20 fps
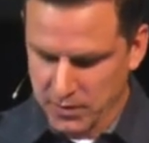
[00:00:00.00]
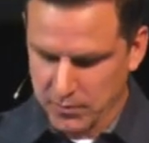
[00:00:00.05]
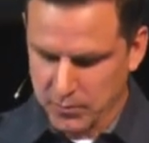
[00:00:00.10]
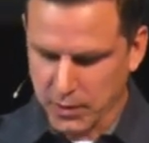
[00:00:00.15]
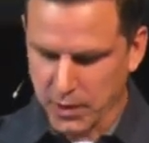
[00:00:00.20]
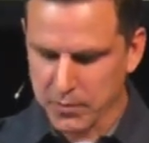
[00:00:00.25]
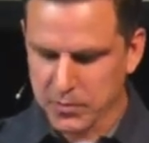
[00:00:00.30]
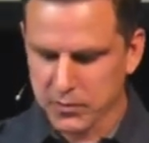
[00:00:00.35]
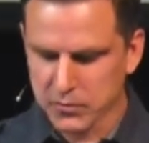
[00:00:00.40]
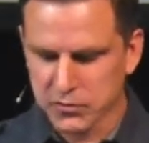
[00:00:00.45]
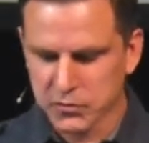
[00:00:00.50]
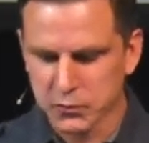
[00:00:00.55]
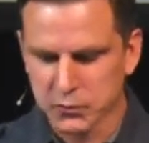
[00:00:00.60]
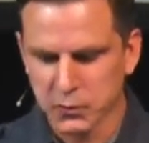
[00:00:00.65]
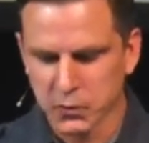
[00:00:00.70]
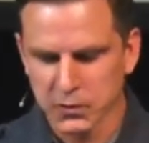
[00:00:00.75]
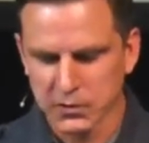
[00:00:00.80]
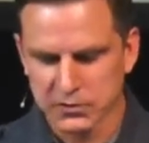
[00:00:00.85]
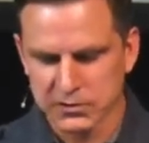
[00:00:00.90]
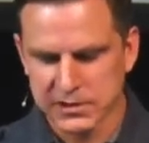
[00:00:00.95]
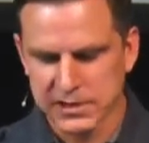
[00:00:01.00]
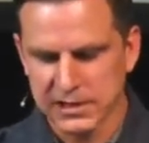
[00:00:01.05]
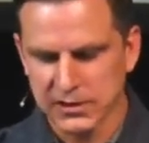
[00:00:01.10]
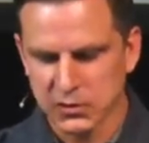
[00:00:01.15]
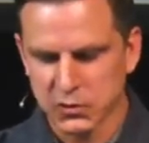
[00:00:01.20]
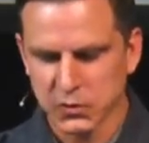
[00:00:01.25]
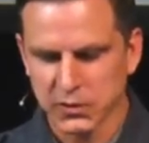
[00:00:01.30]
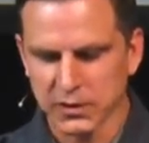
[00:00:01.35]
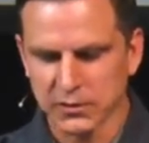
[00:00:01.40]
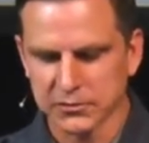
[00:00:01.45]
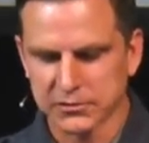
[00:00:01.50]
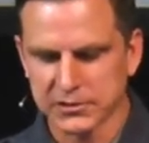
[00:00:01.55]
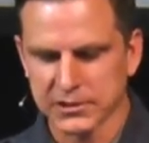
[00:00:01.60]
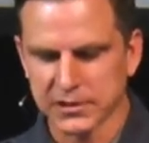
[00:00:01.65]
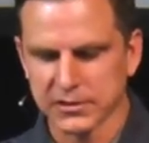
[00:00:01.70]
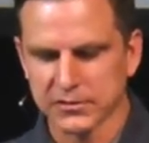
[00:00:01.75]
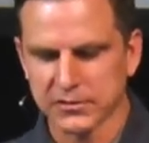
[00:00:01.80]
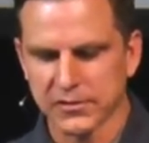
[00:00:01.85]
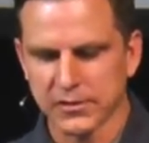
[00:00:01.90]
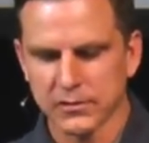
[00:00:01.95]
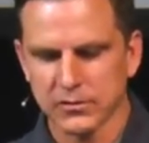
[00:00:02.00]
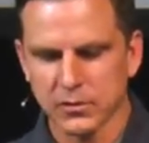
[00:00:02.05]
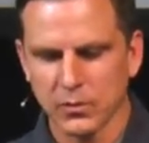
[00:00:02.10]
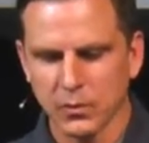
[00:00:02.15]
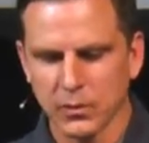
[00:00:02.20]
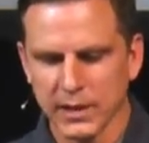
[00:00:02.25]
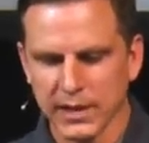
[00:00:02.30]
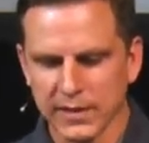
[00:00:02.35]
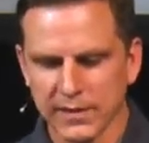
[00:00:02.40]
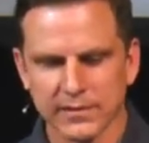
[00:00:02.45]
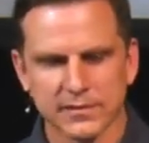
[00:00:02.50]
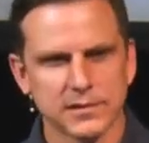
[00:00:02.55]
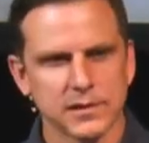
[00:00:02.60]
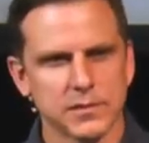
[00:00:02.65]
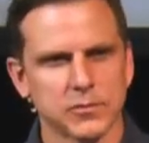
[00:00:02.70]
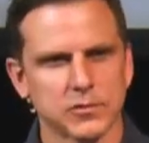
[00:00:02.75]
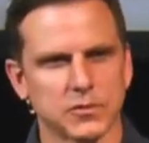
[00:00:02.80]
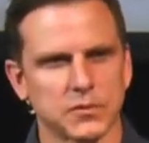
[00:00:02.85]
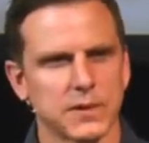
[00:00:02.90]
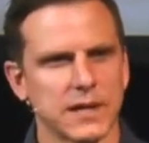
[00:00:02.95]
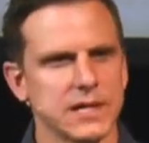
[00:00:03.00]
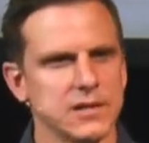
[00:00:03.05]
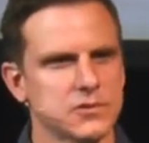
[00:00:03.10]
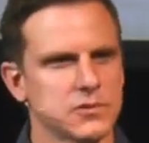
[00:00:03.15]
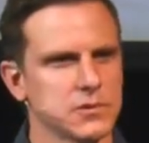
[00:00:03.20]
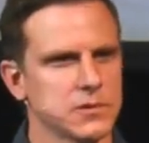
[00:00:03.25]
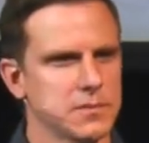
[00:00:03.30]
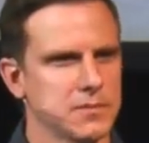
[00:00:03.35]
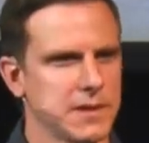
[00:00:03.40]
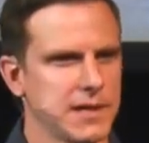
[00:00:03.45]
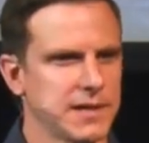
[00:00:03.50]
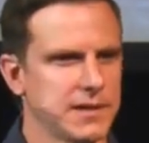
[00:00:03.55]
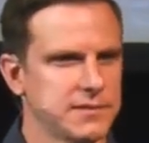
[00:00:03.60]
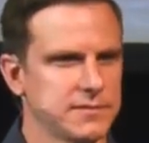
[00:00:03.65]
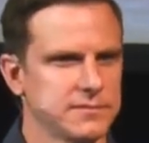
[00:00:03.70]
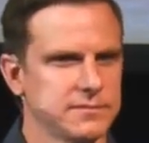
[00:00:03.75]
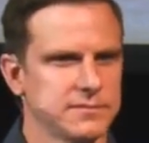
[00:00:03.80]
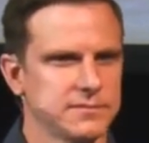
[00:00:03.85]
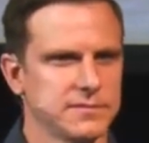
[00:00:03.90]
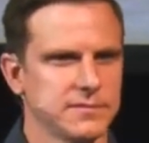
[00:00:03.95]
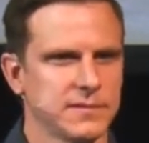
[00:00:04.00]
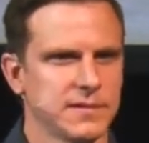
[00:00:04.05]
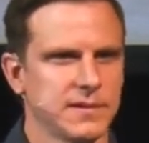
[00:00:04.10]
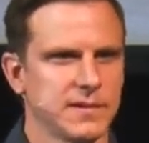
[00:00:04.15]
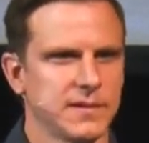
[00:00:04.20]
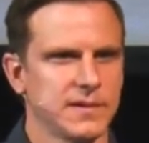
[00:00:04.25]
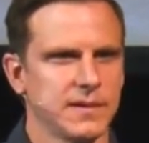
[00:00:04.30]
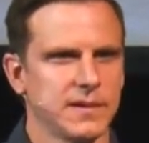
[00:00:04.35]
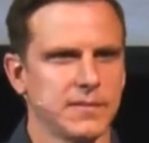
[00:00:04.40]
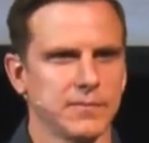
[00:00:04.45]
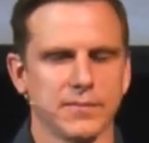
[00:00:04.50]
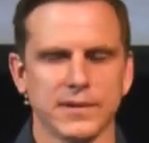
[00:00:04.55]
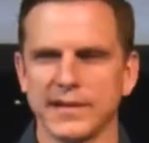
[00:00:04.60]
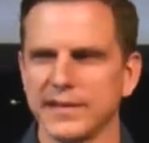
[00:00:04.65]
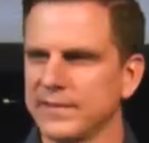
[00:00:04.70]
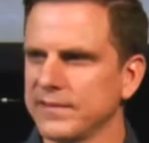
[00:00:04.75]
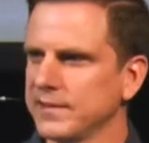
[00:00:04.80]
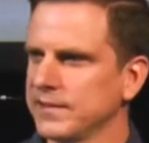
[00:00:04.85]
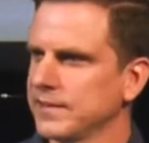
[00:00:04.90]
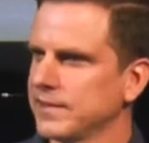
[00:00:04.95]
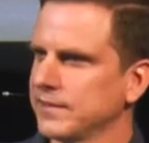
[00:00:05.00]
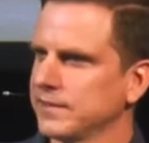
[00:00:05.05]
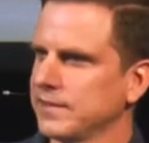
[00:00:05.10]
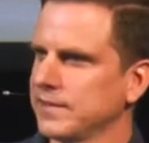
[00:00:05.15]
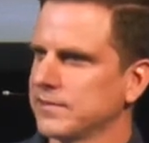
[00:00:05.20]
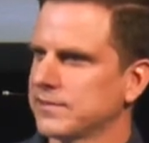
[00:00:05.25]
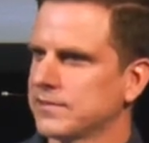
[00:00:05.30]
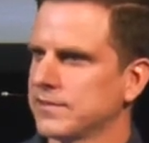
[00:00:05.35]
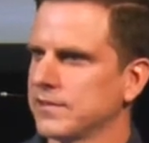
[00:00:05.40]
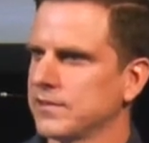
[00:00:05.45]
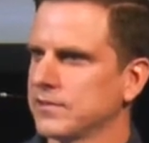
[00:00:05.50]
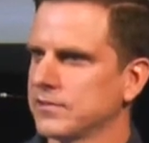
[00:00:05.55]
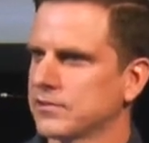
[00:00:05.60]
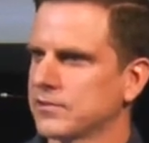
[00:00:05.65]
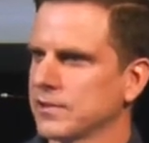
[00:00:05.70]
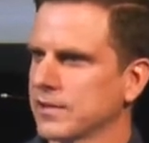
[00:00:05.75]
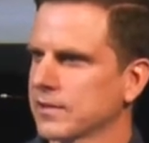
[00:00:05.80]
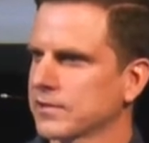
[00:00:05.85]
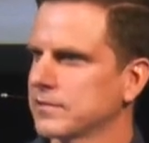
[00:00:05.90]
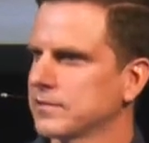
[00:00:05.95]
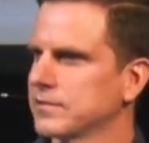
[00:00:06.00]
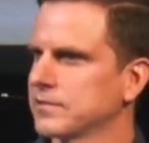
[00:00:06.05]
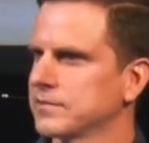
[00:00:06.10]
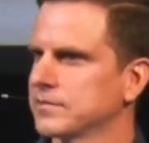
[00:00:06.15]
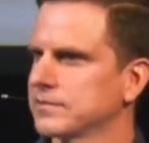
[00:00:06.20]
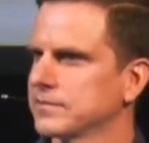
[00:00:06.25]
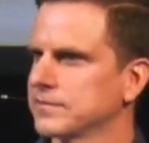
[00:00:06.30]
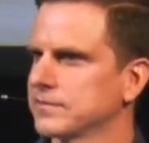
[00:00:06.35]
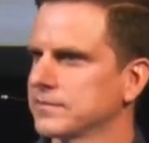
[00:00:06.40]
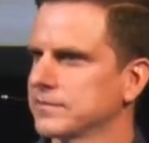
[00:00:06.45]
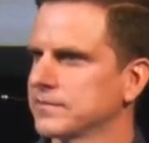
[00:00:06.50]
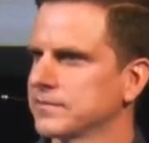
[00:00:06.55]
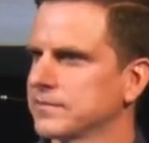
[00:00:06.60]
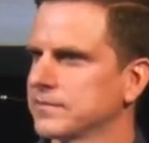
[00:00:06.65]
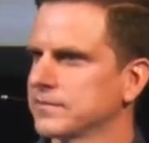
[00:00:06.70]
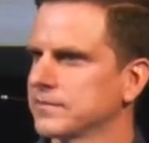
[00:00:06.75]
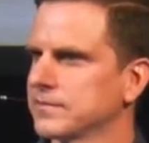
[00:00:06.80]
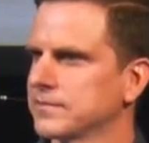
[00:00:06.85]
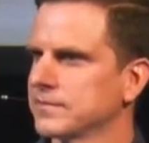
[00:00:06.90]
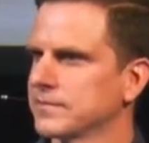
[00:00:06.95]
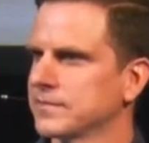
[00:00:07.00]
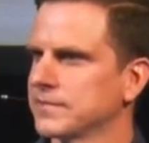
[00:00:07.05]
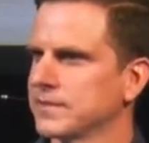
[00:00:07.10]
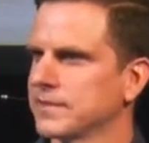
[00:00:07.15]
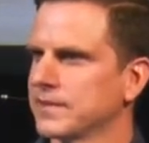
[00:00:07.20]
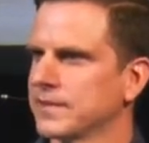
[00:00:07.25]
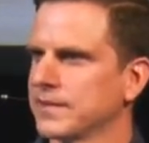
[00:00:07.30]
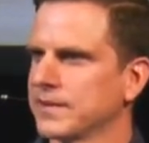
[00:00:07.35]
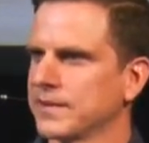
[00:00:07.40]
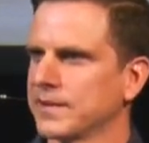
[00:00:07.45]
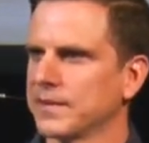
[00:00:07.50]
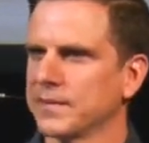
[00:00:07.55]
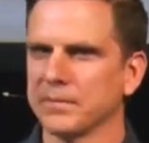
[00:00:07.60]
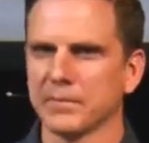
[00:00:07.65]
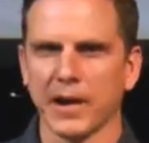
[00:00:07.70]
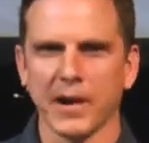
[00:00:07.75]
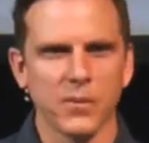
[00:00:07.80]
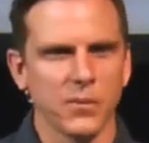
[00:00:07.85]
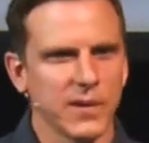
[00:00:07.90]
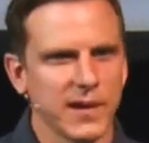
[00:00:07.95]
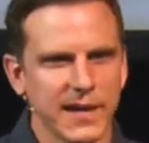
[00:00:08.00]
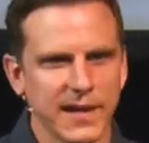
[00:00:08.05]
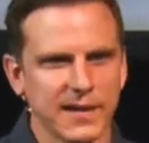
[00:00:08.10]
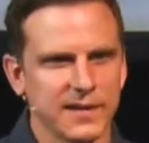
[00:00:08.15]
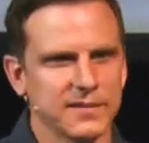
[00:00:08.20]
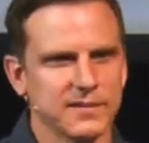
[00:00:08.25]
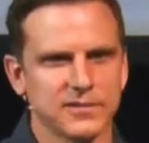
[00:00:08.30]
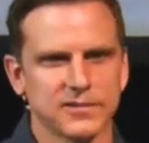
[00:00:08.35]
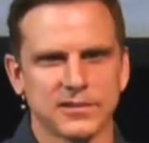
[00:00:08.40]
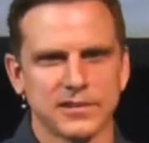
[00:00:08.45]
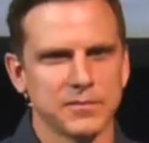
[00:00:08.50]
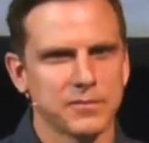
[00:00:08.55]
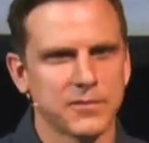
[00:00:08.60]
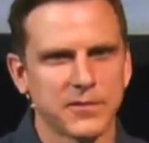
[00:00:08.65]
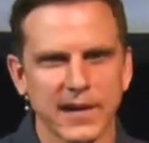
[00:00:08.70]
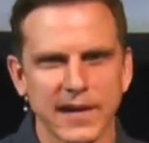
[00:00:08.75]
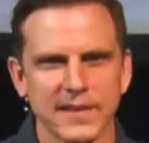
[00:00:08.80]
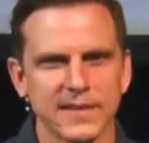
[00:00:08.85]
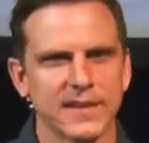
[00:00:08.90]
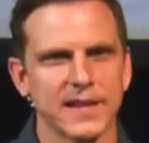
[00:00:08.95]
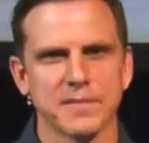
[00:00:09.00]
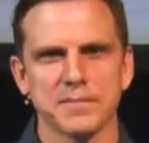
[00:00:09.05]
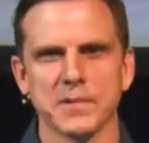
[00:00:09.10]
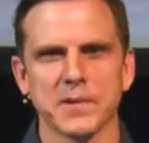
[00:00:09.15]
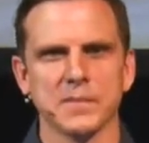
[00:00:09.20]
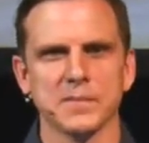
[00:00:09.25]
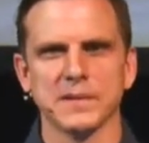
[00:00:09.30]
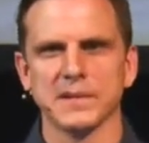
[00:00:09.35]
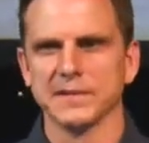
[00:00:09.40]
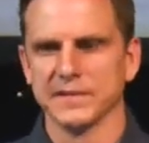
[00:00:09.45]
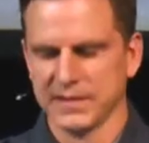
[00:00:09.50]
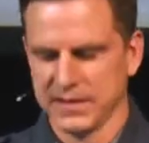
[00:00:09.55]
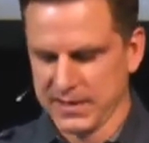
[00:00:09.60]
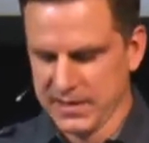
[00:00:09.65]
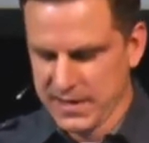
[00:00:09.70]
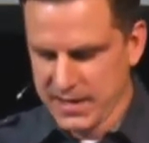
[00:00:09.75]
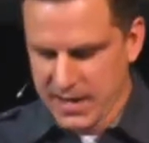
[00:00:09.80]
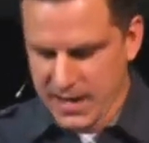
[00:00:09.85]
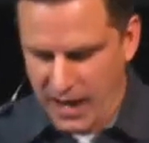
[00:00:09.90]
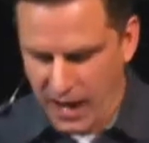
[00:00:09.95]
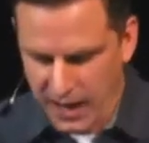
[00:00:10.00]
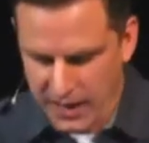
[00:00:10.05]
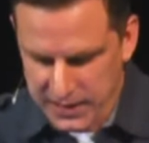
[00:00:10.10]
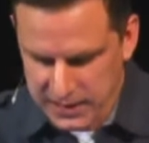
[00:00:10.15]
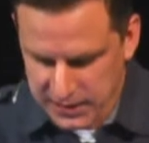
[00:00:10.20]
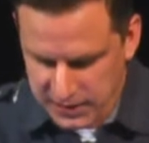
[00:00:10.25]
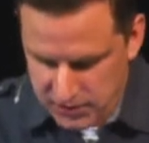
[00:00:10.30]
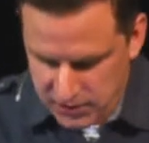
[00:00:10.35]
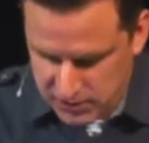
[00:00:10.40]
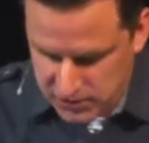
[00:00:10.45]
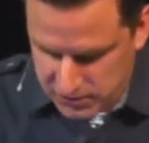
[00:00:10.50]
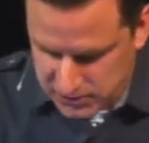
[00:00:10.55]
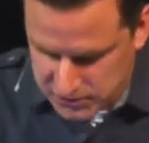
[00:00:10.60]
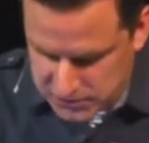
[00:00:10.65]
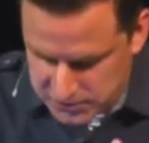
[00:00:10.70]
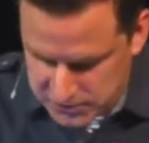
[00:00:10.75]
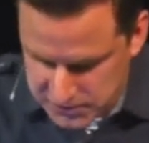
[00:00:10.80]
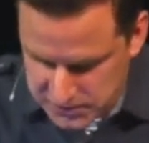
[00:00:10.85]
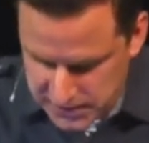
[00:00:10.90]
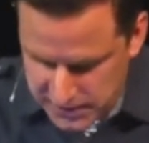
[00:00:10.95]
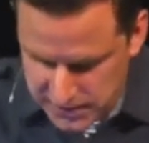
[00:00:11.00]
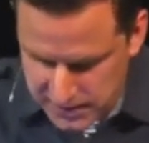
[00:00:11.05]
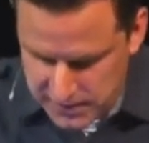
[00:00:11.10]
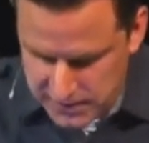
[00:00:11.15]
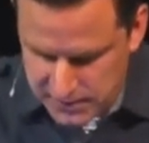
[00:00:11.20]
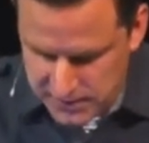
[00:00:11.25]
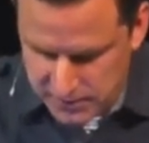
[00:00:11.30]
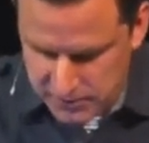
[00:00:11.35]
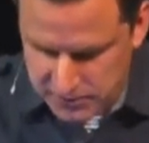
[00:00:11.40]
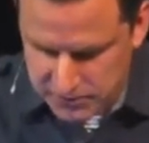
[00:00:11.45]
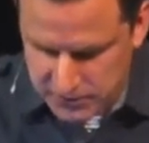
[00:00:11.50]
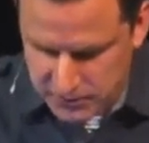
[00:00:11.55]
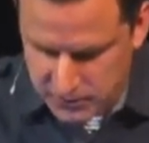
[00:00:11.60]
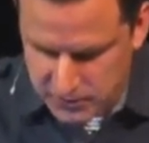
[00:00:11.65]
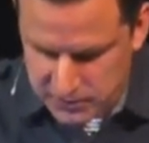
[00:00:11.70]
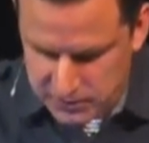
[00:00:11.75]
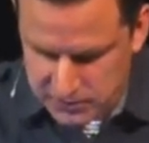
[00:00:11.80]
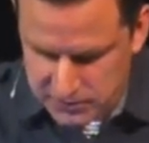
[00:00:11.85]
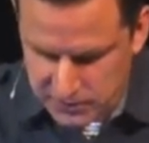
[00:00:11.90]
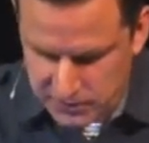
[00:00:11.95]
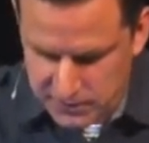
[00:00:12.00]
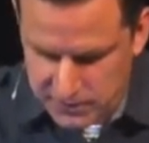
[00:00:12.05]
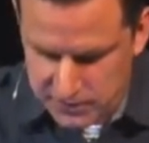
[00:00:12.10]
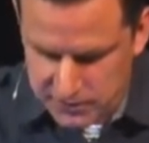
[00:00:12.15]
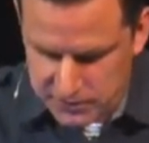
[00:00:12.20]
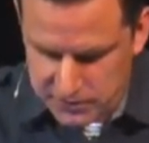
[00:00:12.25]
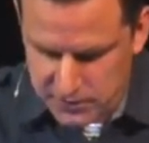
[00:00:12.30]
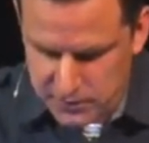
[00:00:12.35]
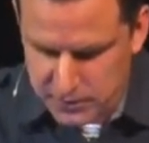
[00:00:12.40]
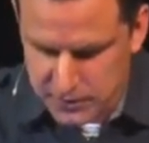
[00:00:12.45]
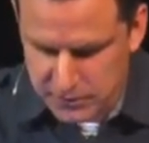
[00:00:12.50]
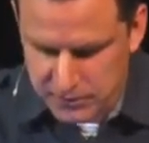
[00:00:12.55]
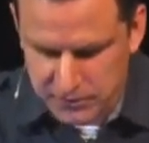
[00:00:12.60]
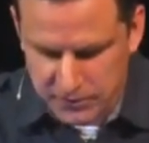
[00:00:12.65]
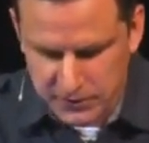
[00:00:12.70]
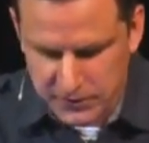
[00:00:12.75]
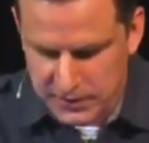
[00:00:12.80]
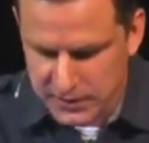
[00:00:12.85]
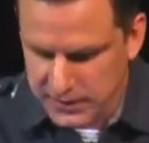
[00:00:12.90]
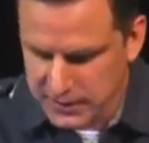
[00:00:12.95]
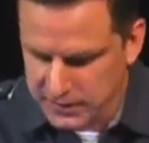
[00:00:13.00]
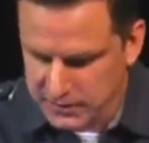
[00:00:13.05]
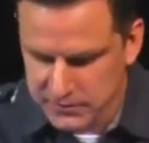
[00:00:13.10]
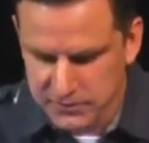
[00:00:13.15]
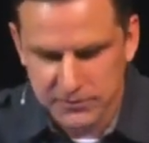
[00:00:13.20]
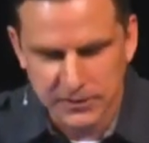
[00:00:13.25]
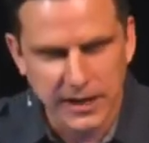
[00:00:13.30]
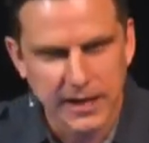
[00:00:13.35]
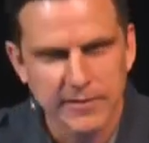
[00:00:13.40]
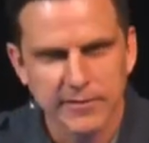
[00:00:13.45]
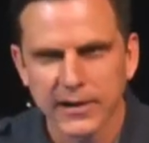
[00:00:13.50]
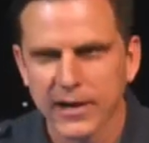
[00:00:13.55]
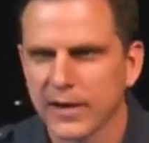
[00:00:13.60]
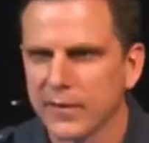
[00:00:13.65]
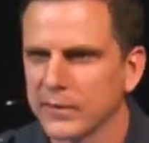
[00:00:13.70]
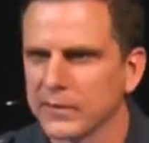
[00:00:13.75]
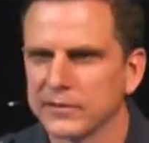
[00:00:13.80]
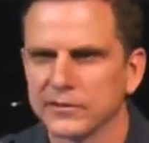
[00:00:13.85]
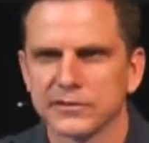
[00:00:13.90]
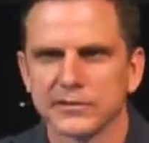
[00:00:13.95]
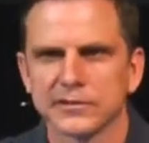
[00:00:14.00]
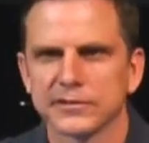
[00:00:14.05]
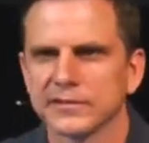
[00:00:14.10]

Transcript: Proverbs 14:12 says, "There's a way that seems right to a man, but in the end leads to destruction." My way seemed right in that moment. I need to just stay here focused on this sermon for the next 5 hours.